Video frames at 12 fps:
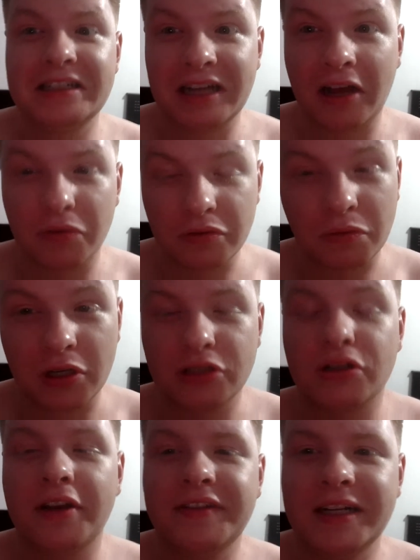I wouldn't want to
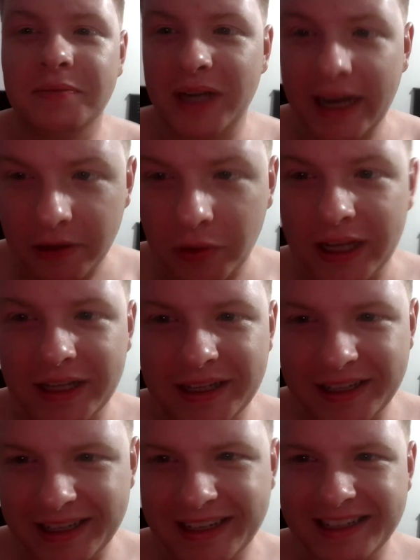drive in it, but anyway, yeah.
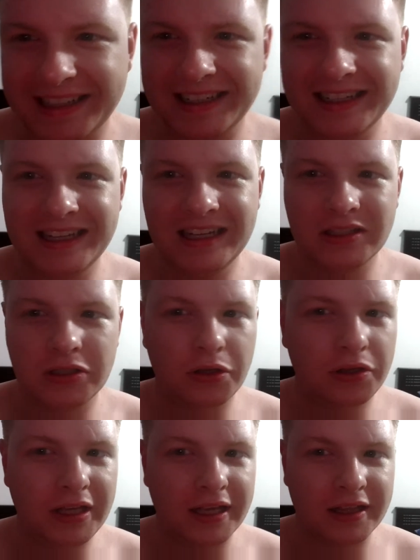
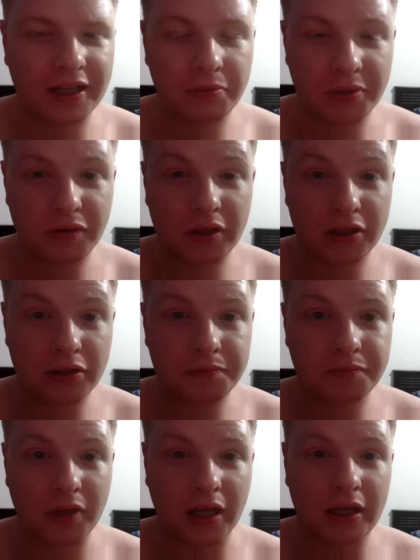So yeah, that'll be really good,
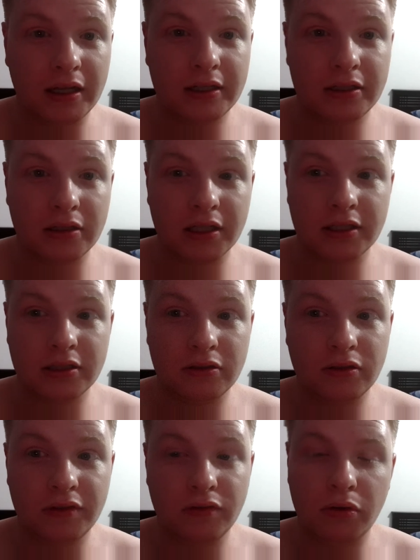and I guess
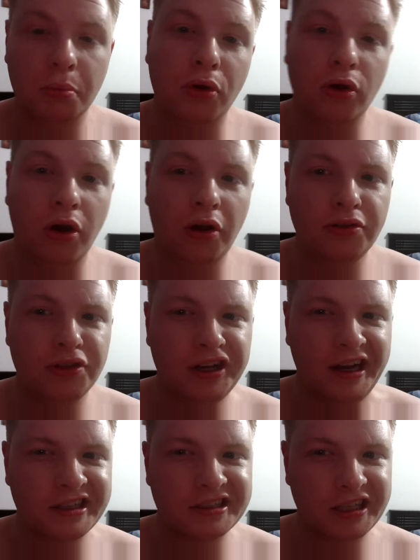I'll give a report on the
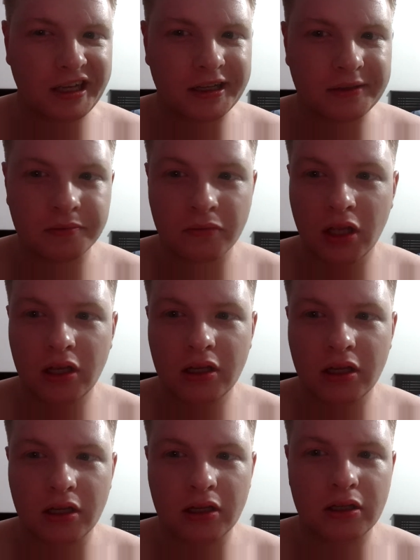next day.
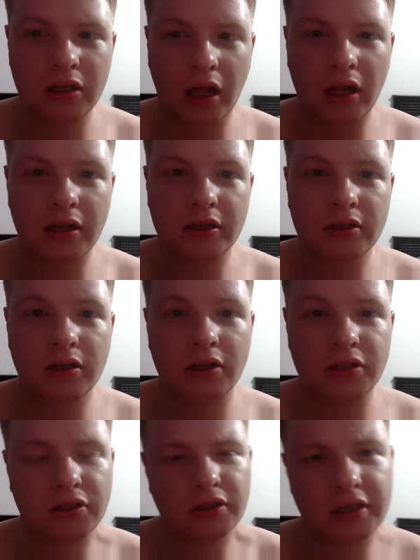I
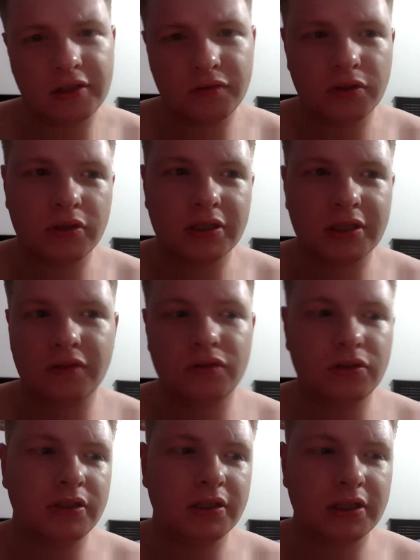don't think of doing stuff
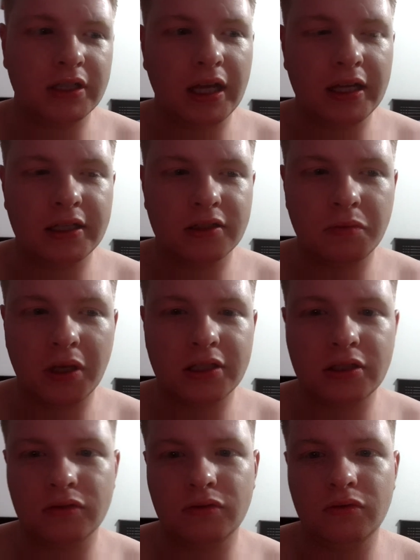during the day as
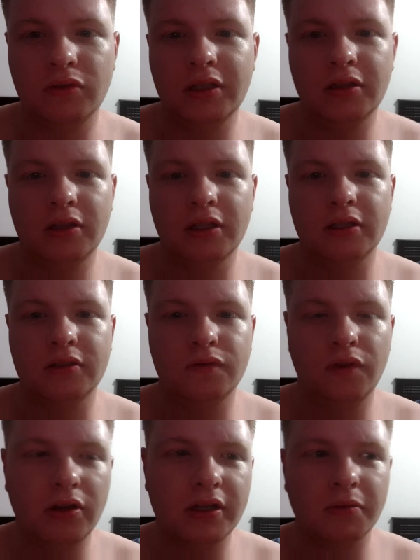much with this
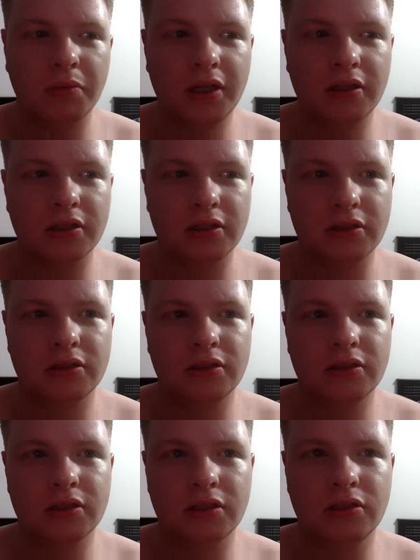vlogging bit,
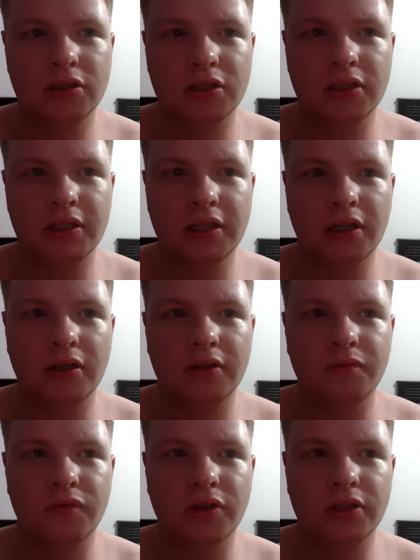because usually
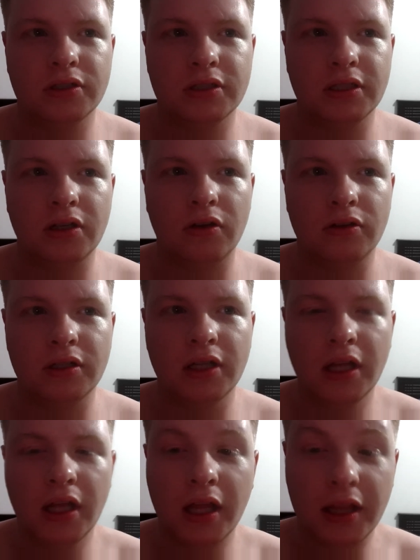I'm focusing on
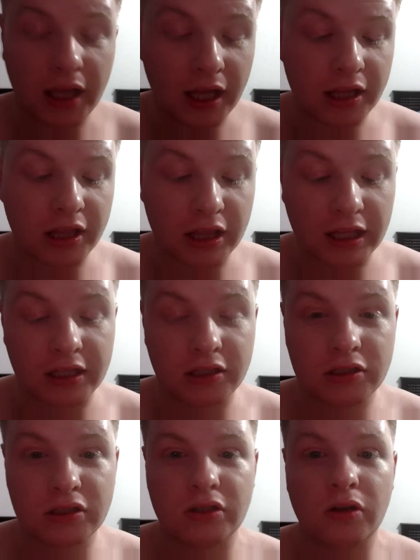the other
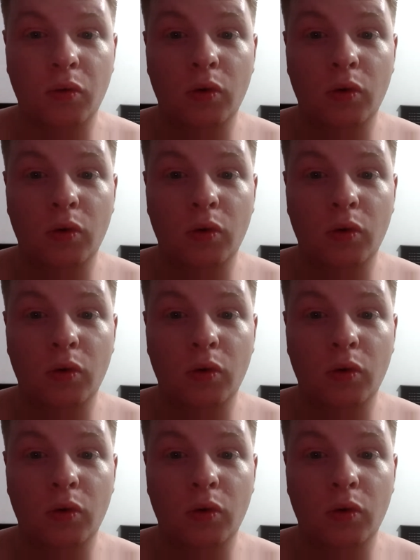things that I